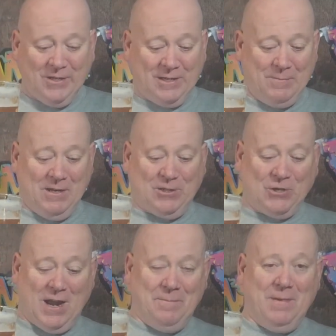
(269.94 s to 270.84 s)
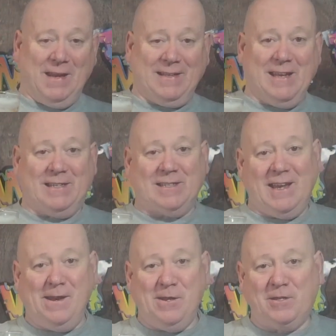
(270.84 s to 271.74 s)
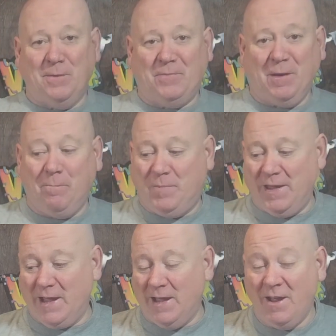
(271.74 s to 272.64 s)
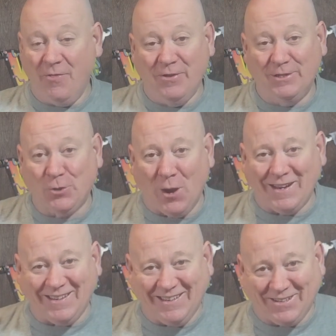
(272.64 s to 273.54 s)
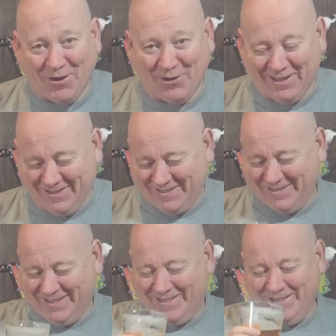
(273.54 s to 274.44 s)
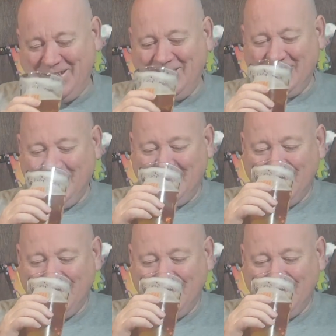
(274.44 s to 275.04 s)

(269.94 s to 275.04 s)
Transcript: I'm gonna try and make this into something bigger than $20. Jesus.